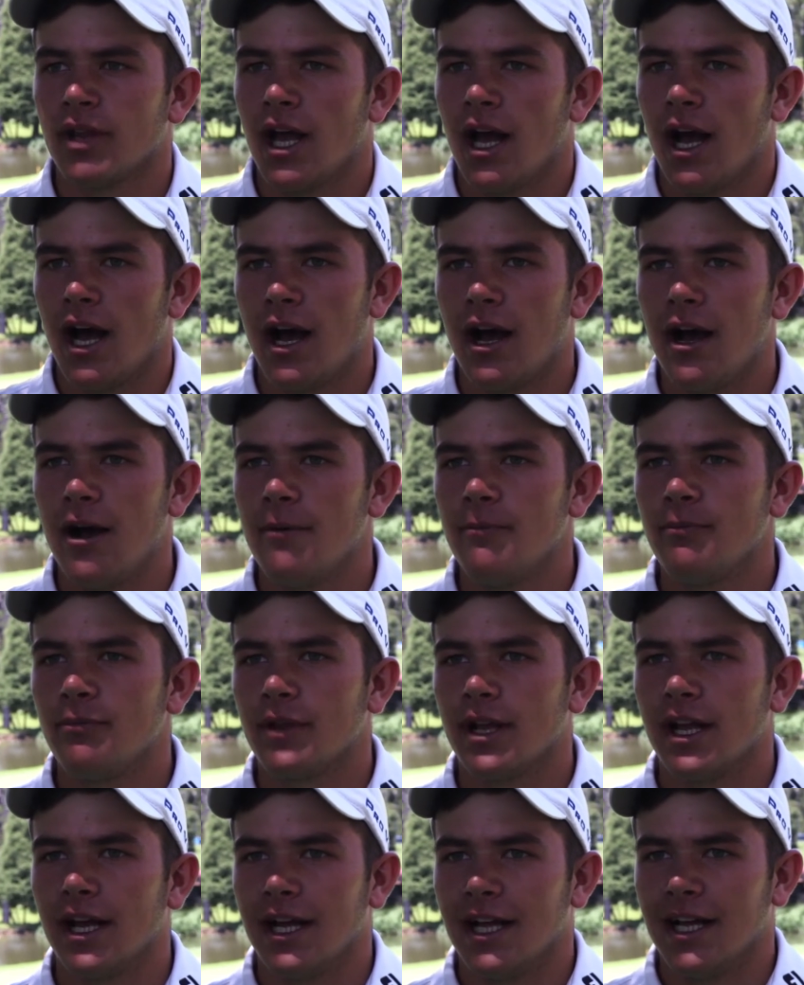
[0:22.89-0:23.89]

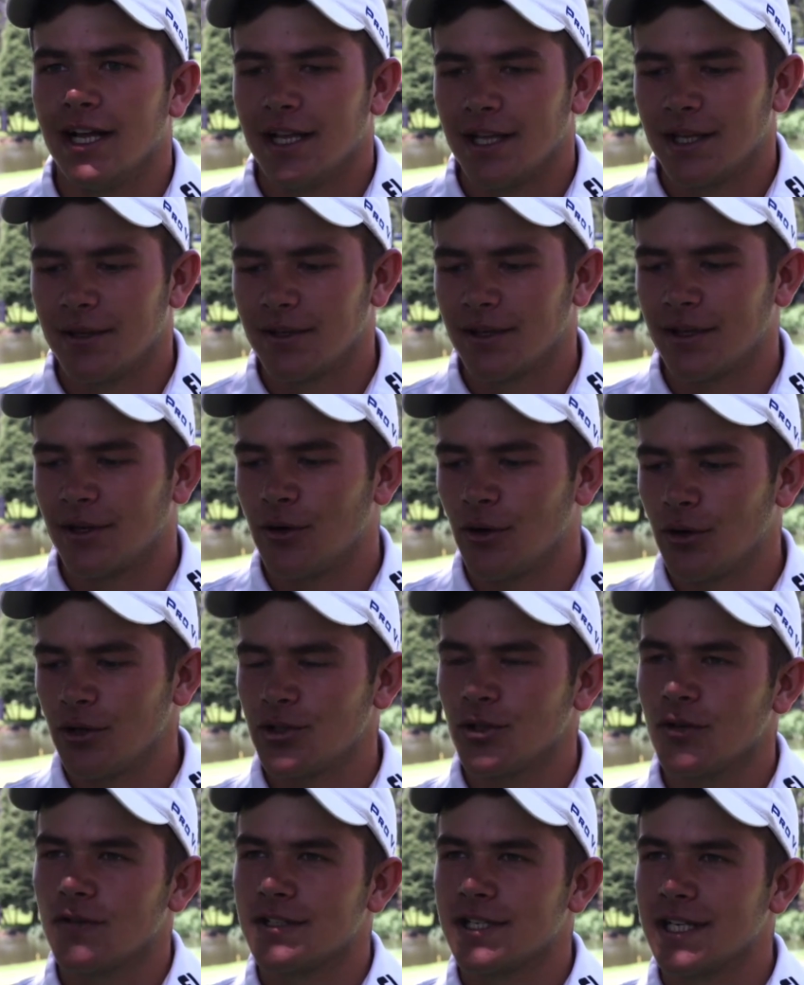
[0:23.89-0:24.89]
The course
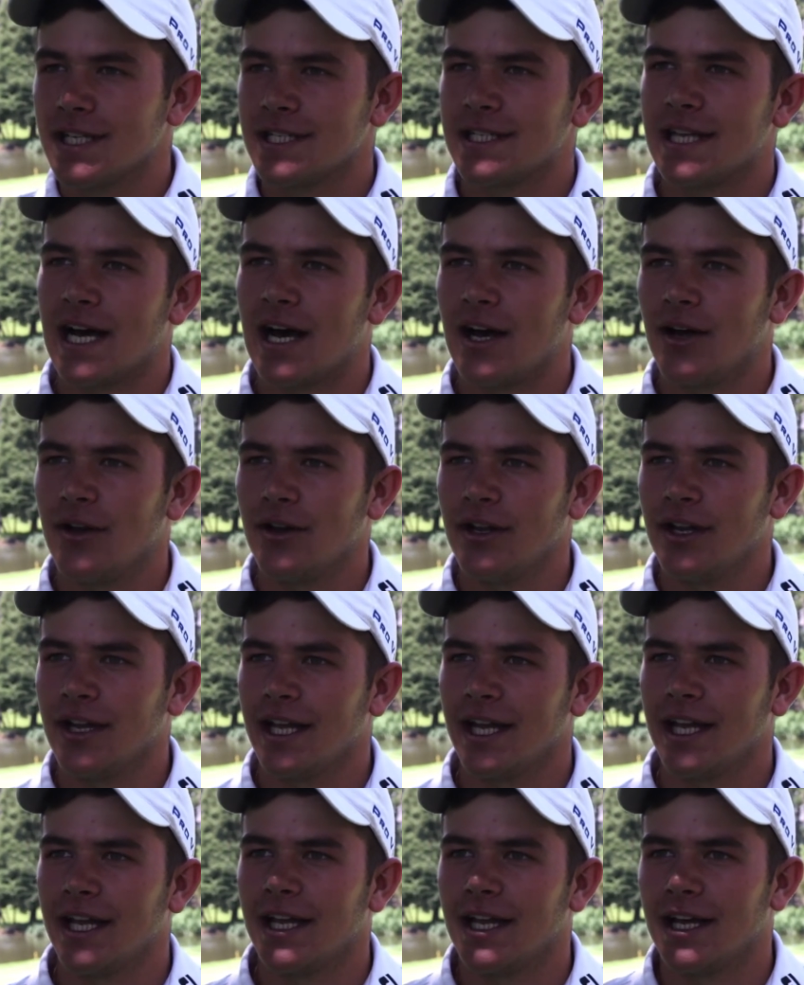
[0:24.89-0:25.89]
sort of sits down
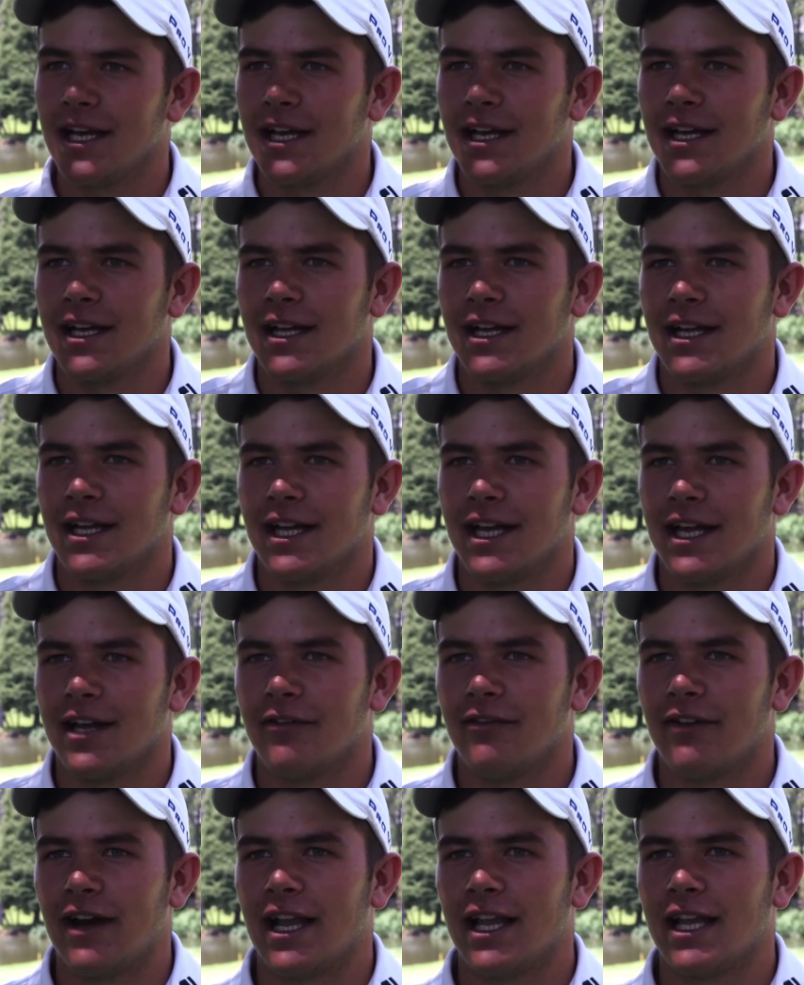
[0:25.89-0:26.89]
in a
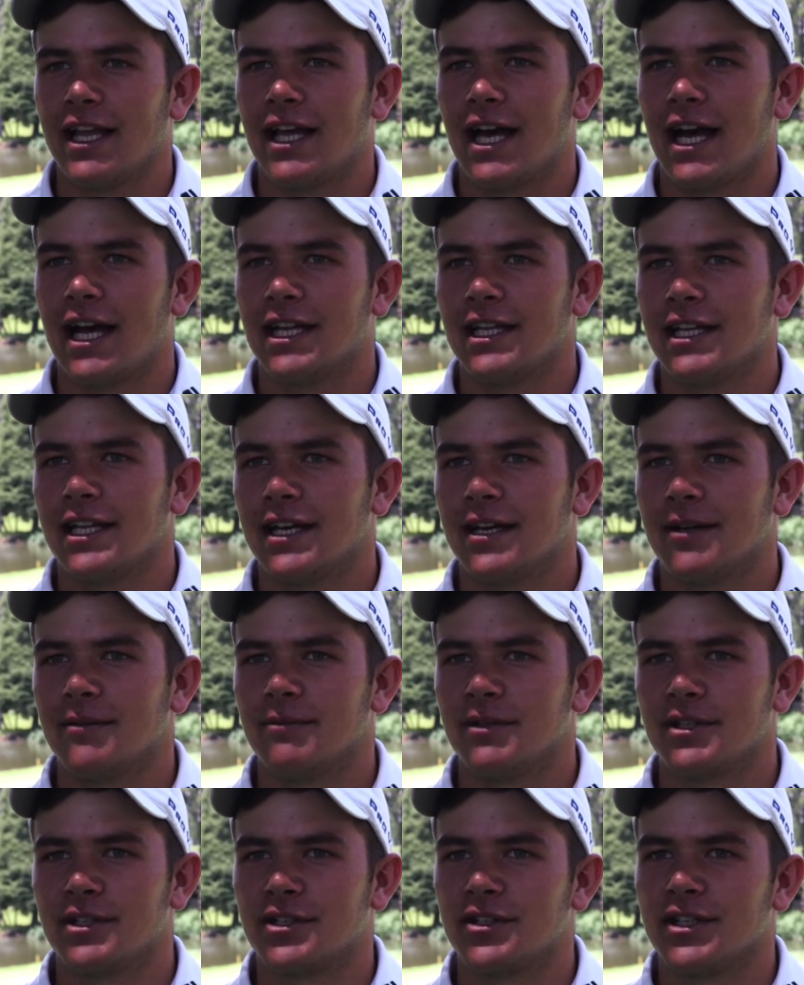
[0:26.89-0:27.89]
valley, and
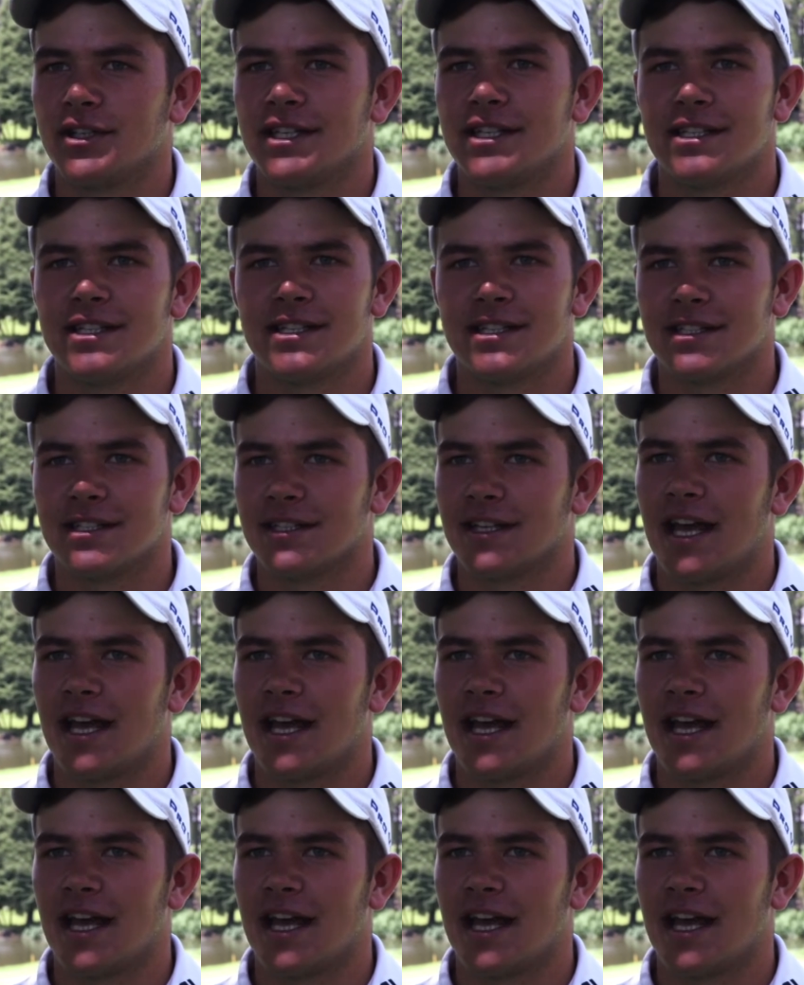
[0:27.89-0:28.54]
the trees.